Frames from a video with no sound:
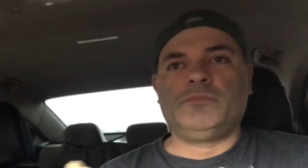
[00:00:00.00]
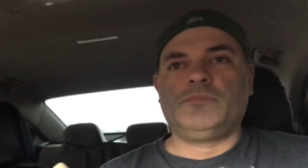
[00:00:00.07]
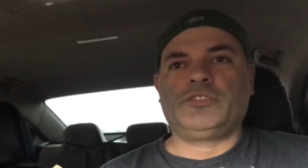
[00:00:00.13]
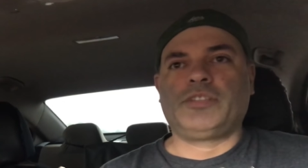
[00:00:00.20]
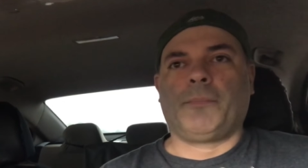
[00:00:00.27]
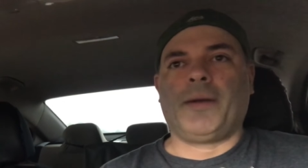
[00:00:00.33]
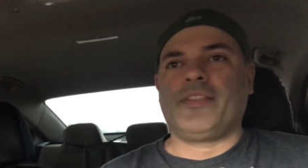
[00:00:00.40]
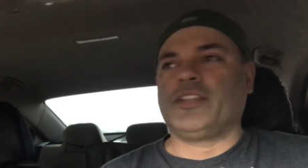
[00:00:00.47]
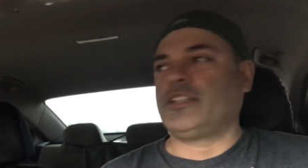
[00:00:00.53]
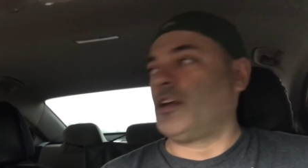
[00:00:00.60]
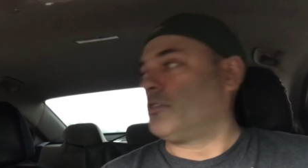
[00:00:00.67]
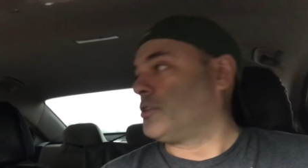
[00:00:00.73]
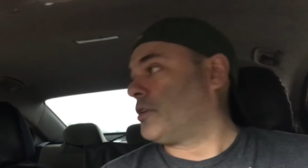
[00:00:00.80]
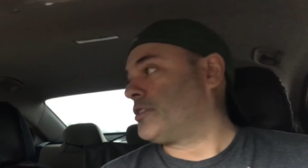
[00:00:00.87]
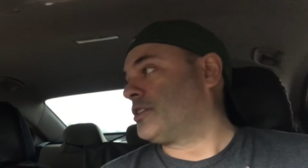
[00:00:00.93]
somebody that
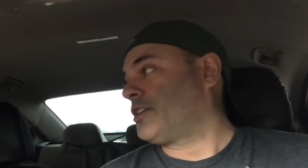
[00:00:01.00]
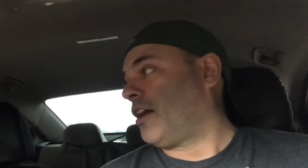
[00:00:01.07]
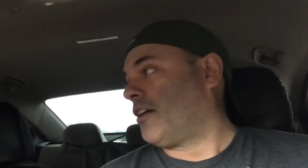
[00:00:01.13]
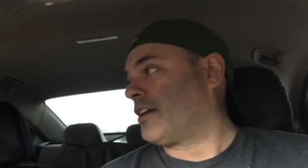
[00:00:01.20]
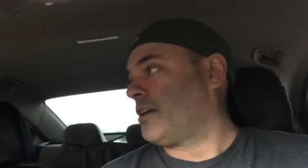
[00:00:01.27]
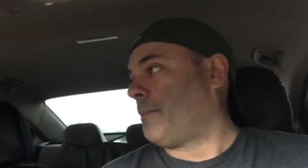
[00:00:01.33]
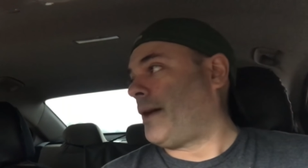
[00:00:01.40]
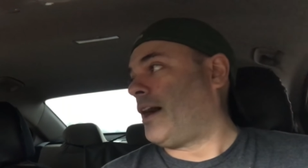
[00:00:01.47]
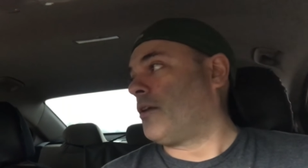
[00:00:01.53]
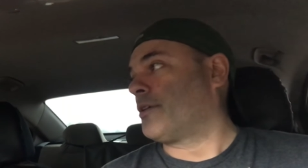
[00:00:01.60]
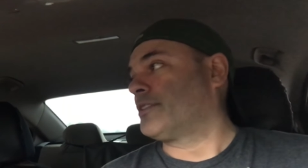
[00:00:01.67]
don't know what they're talking about,